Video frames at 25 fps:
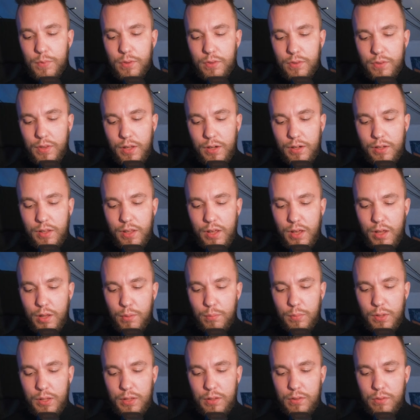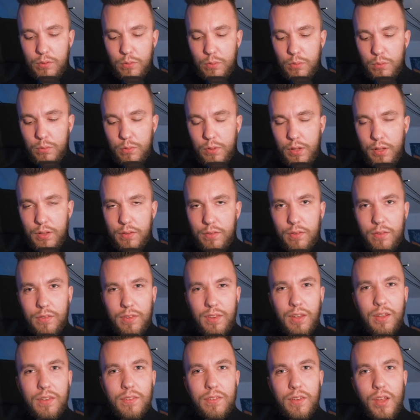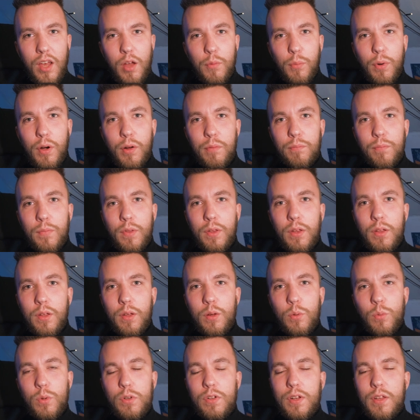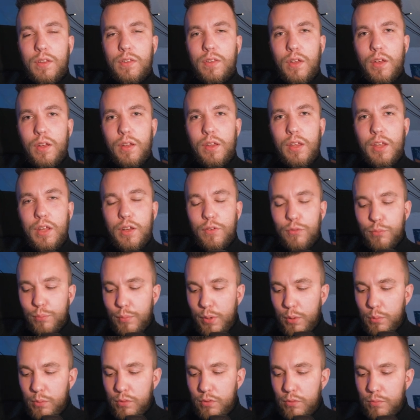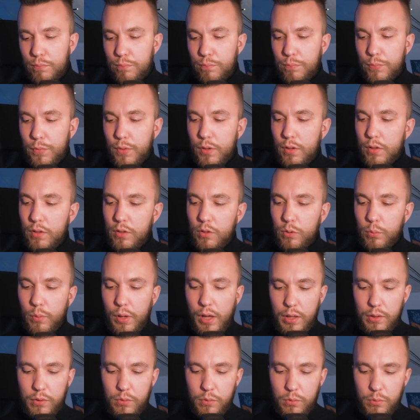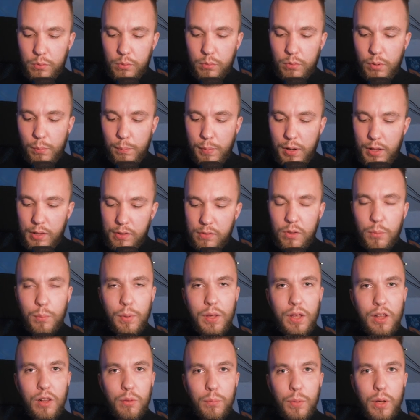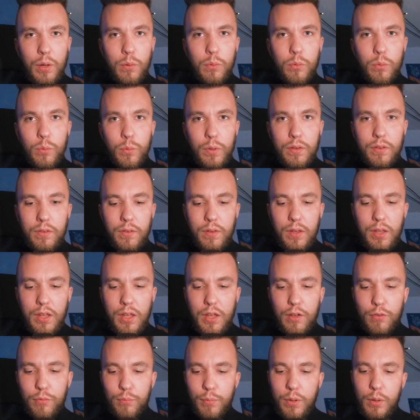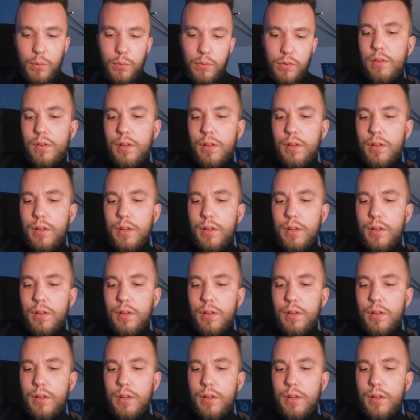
Zcam E2 S6 camera, which has a EF mount. So I had to replace the PL mount with the EF mount.